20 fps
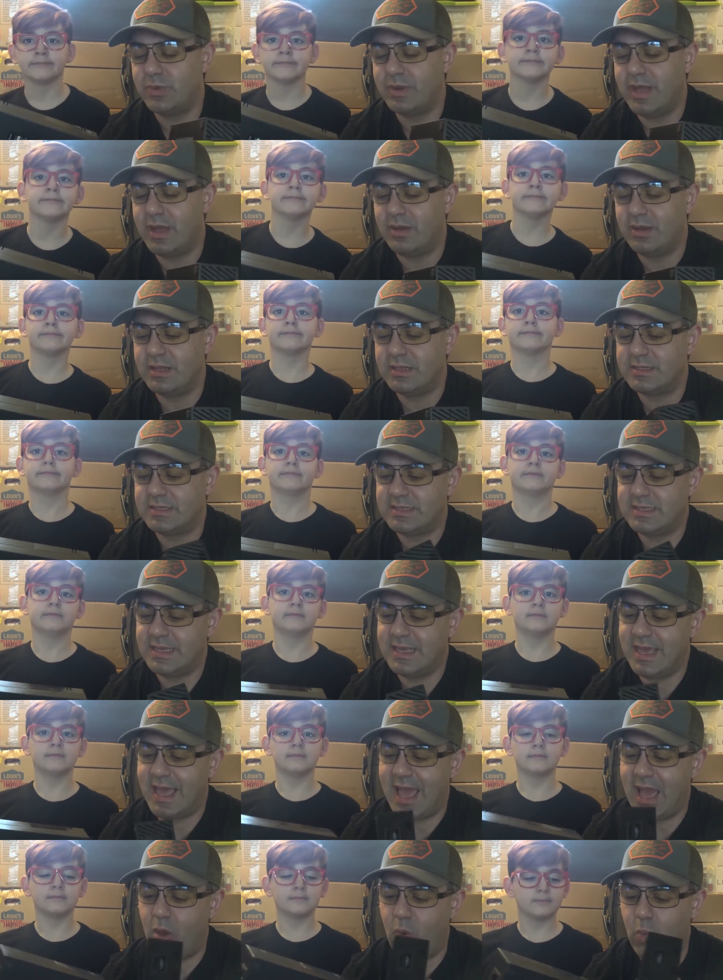Speaker 1: one out and see
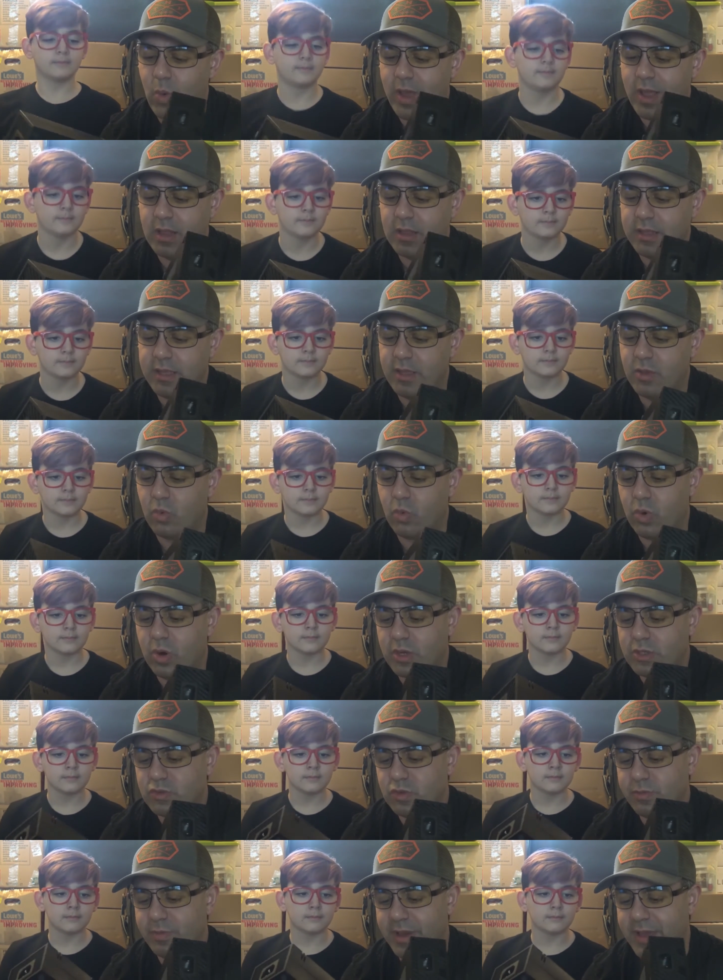how well it
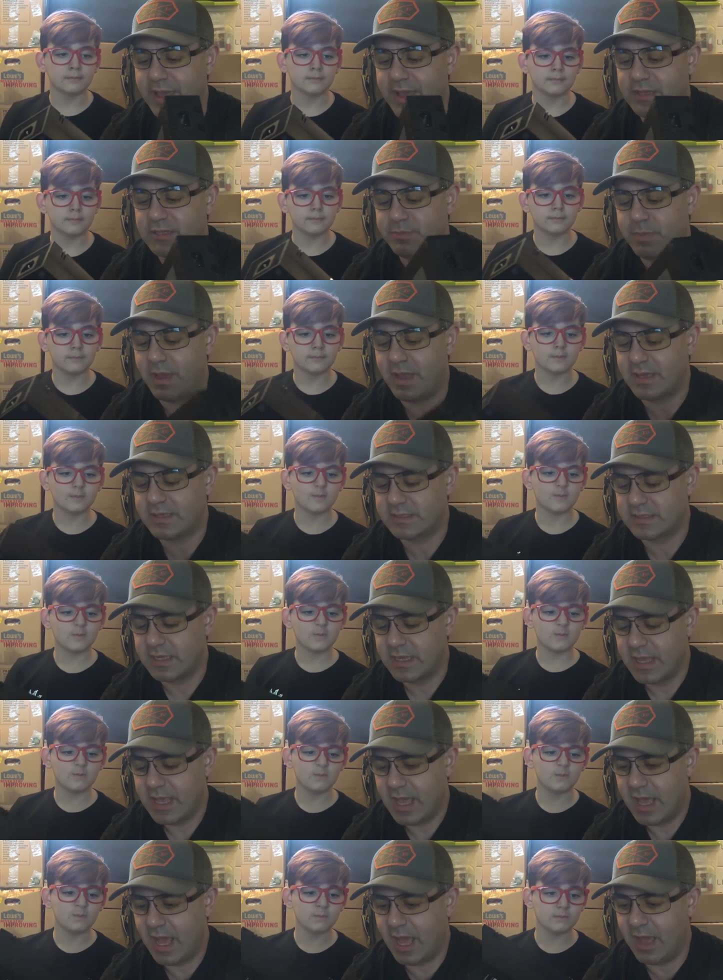works with my Xbox.
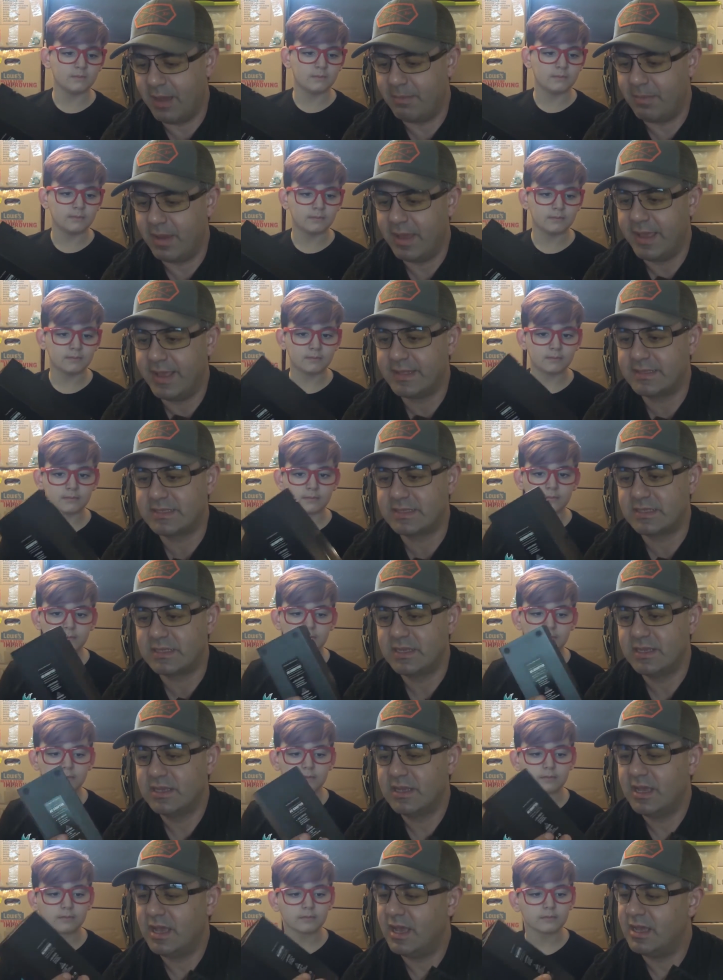It's
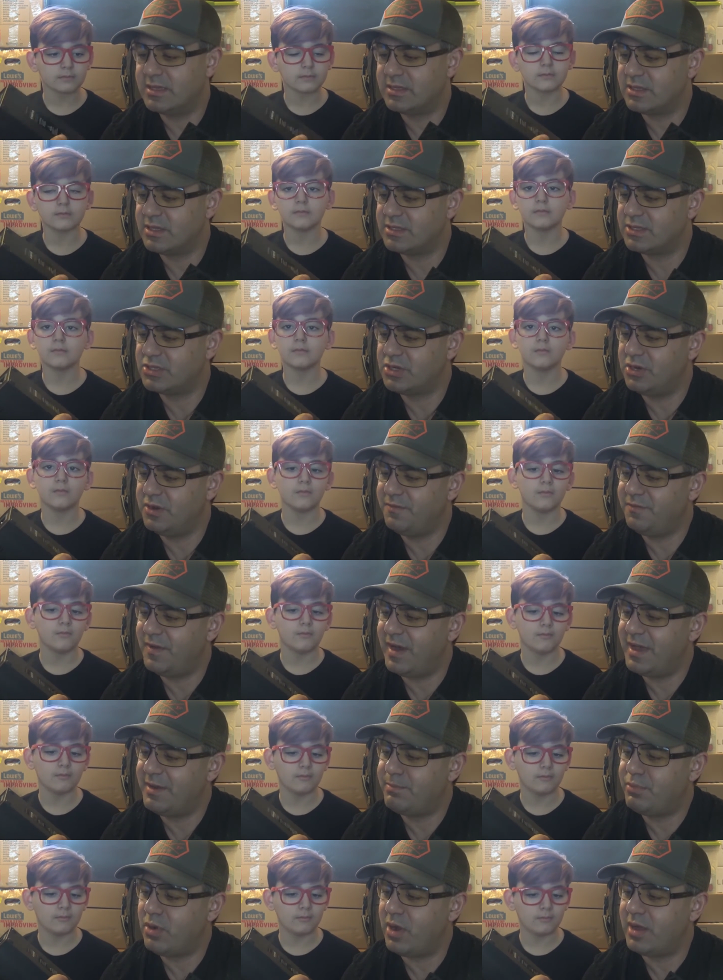a
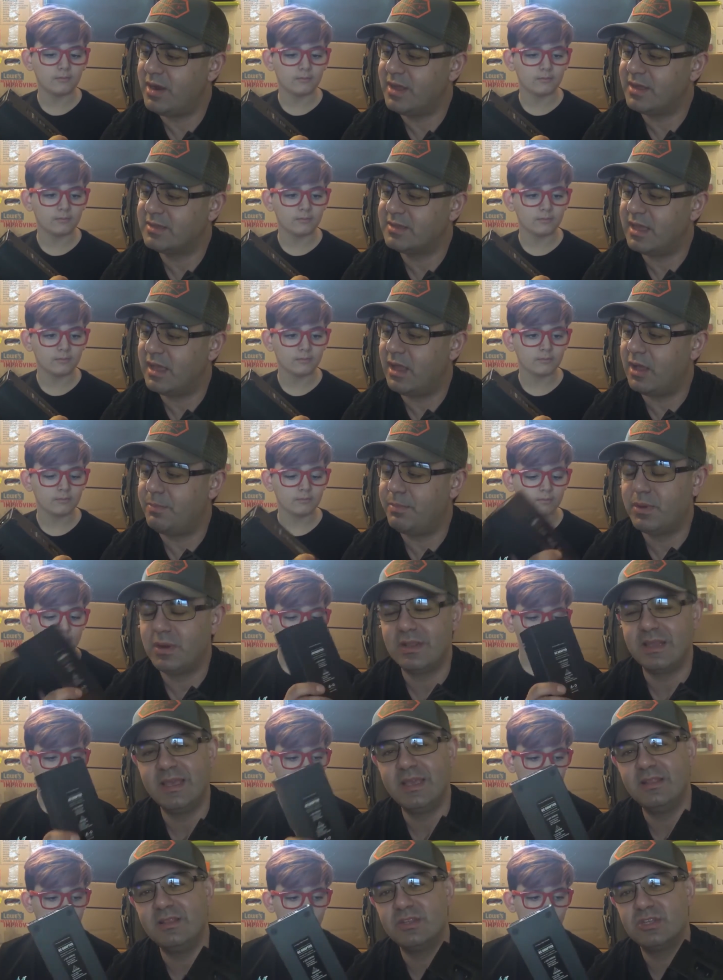certified product. I'll put a
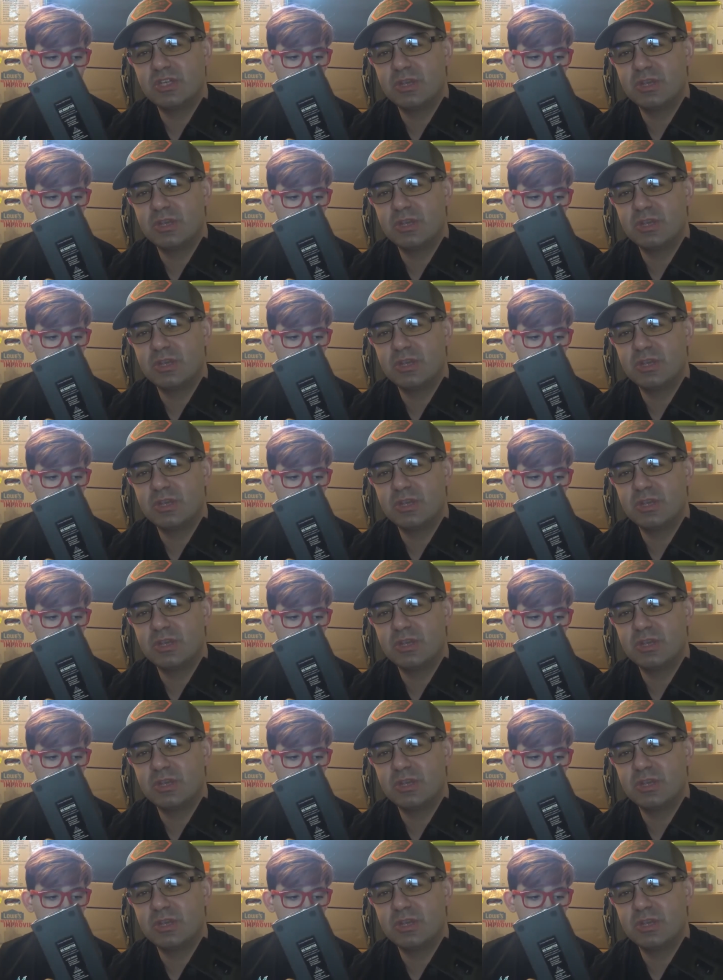link in the